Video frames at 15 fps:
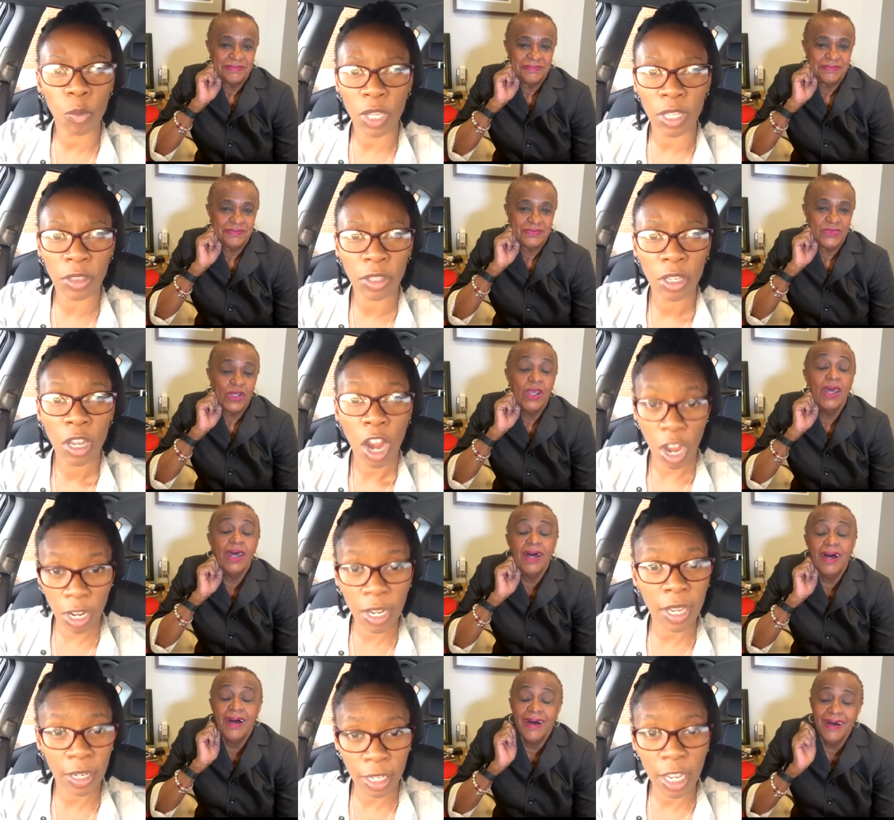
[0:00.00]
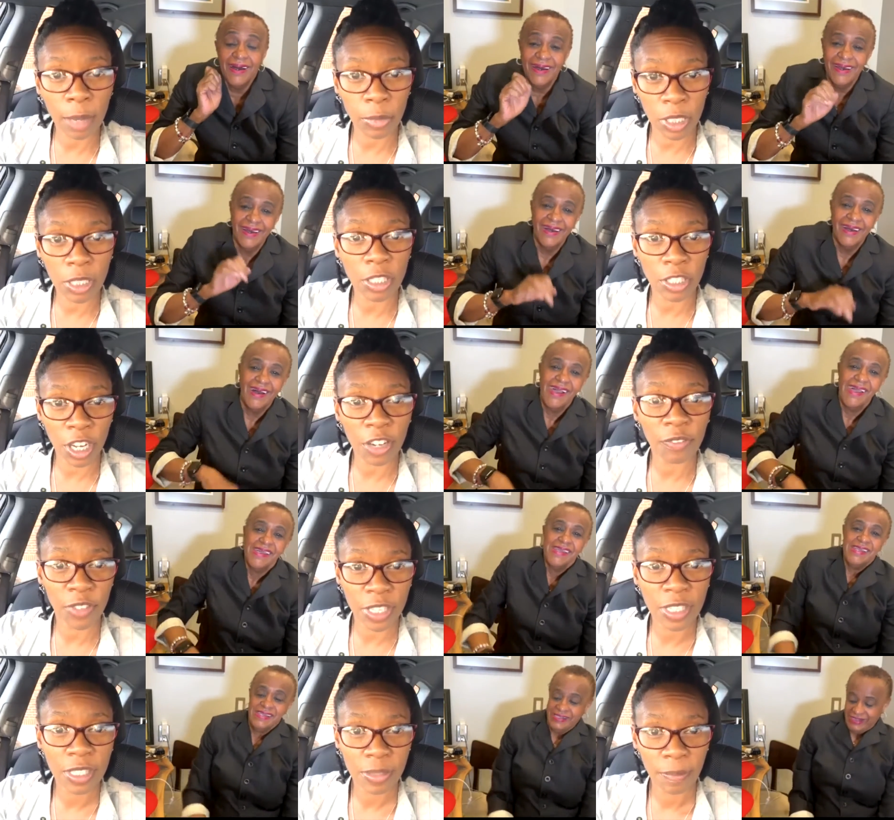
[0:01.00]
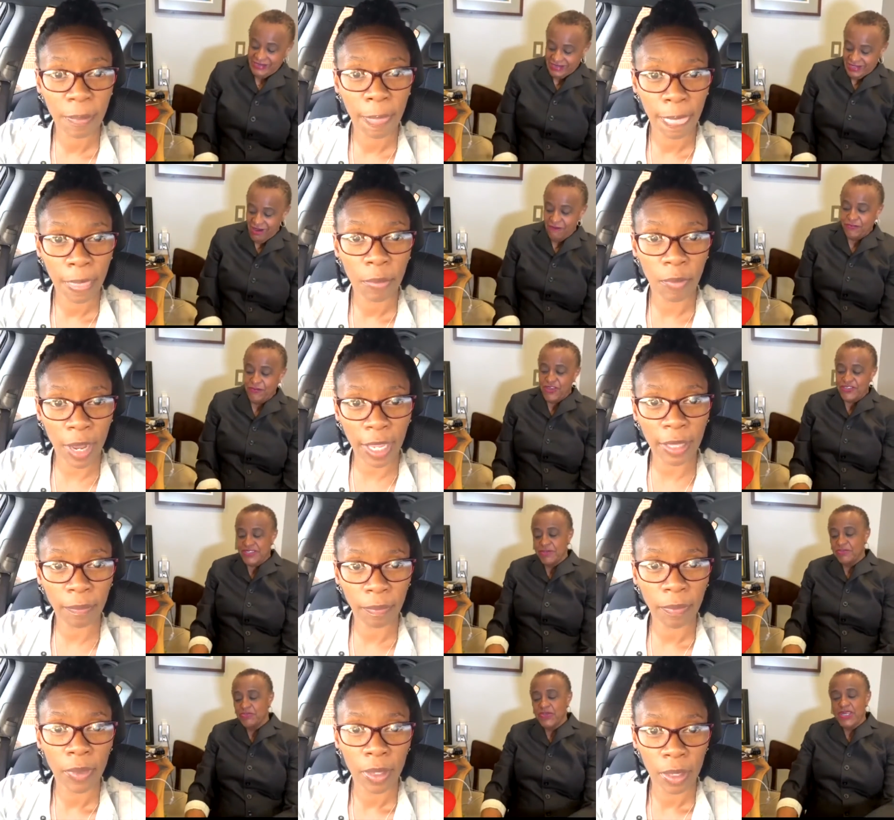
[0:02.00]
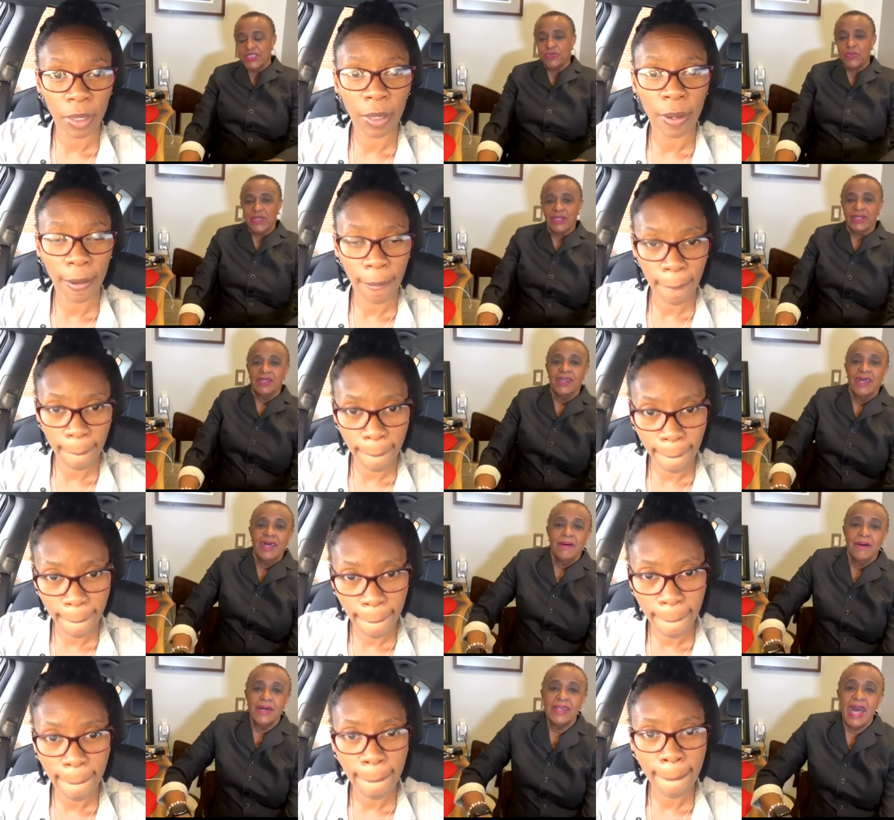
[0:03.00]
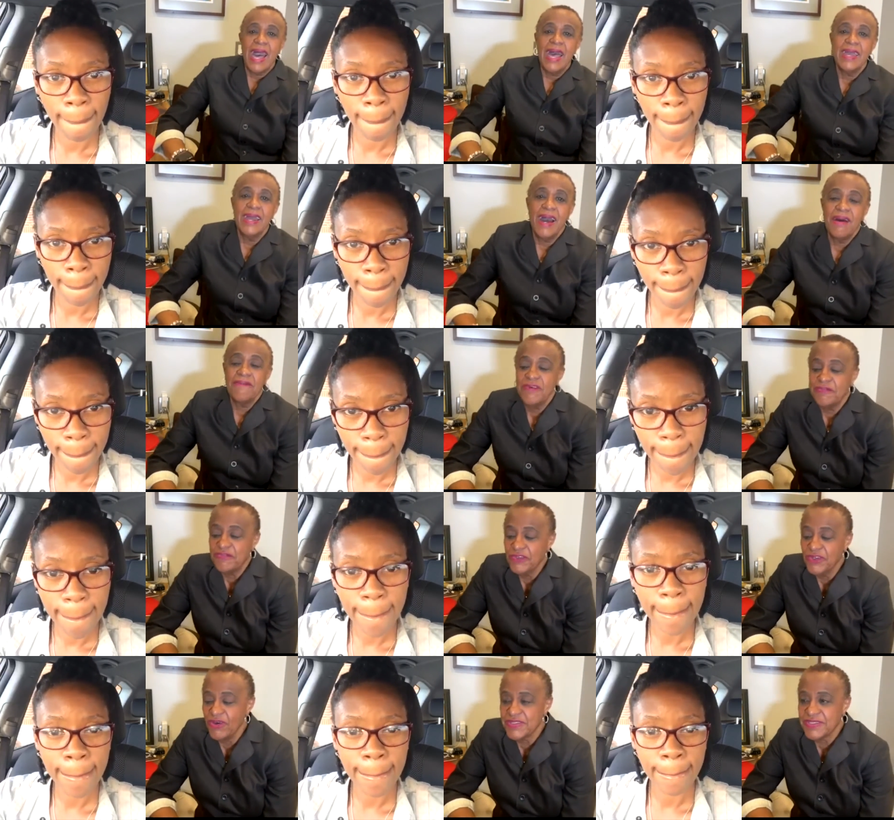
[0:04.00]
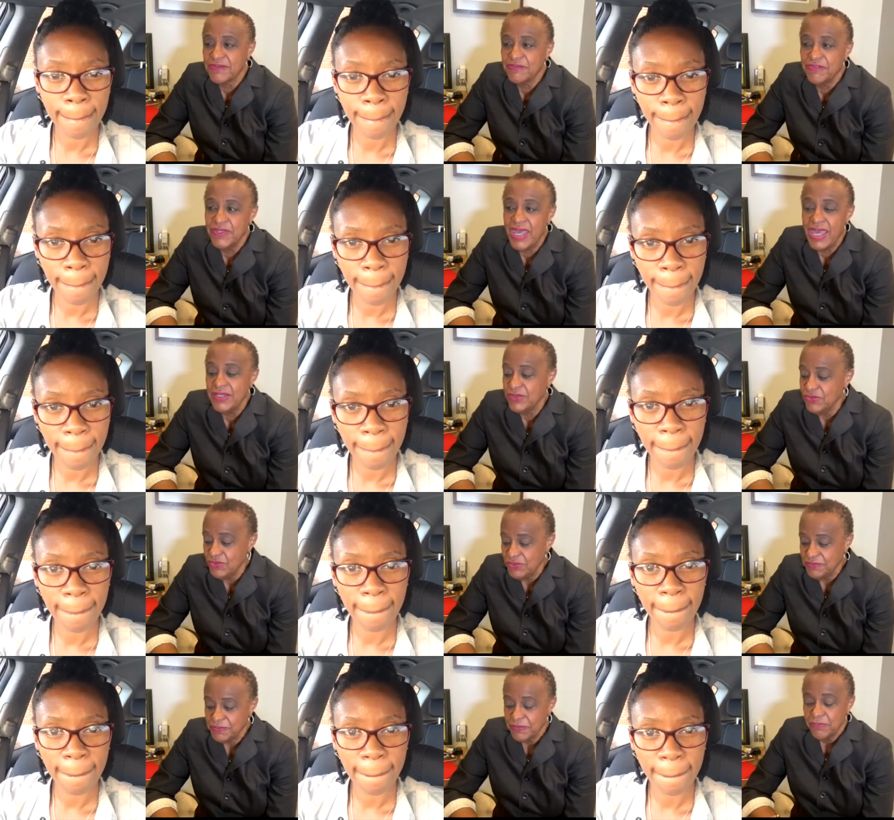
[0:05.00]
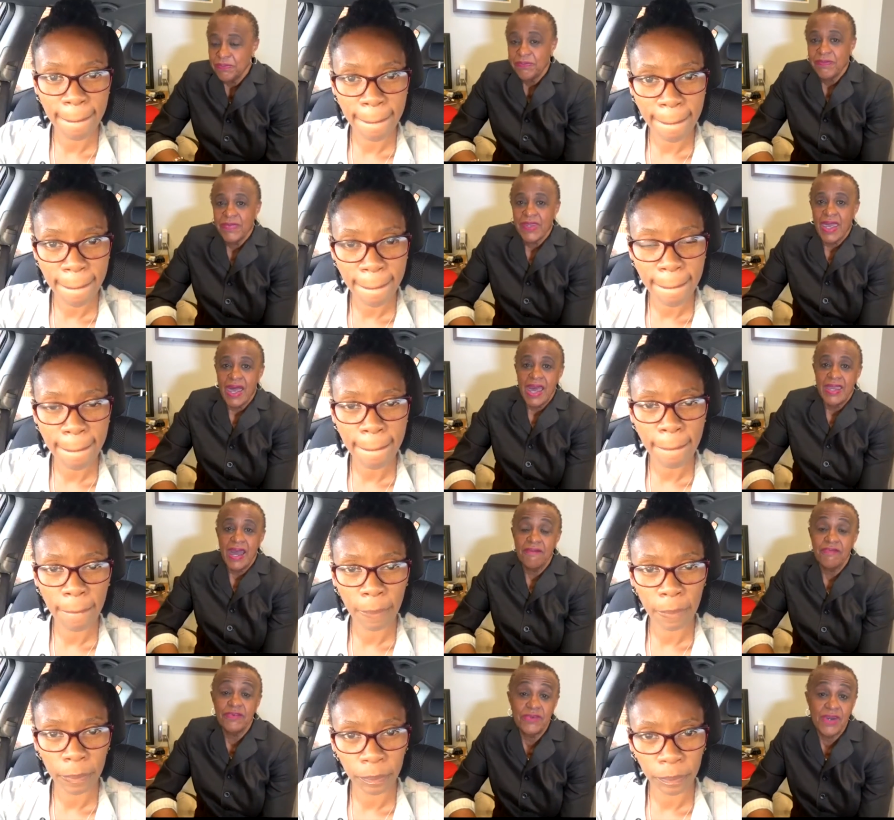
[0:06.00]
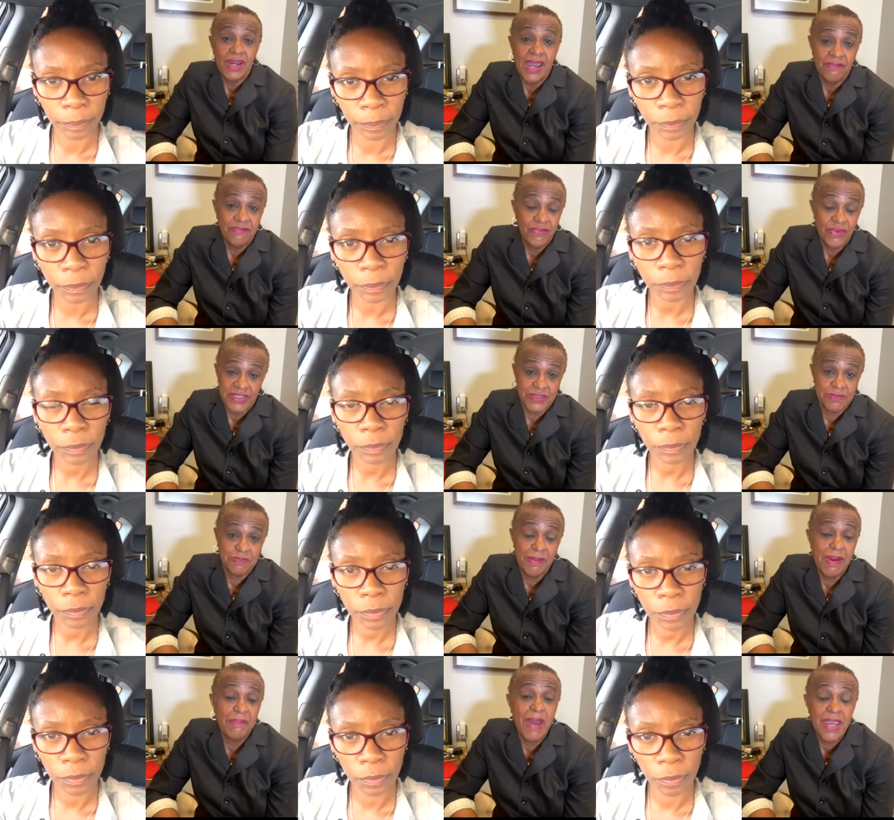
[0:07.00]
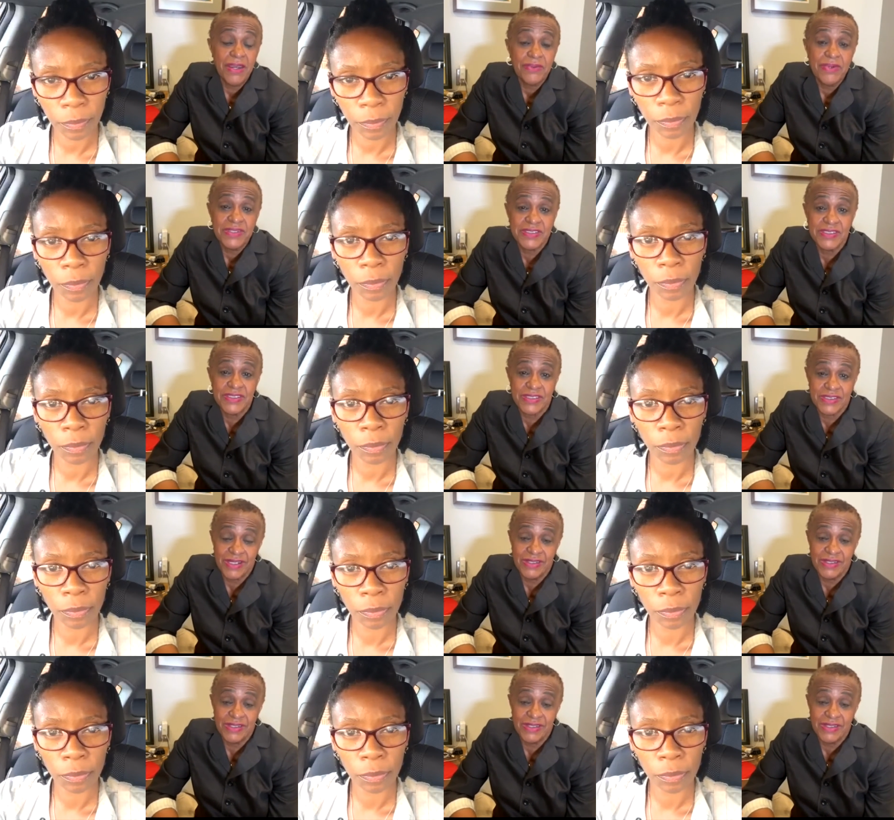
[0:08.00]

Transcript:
Speaker 1: with are gonna come to the surface
Speaker 2: it will. But I have a philosophy. I do. I have. I have rest. My rest is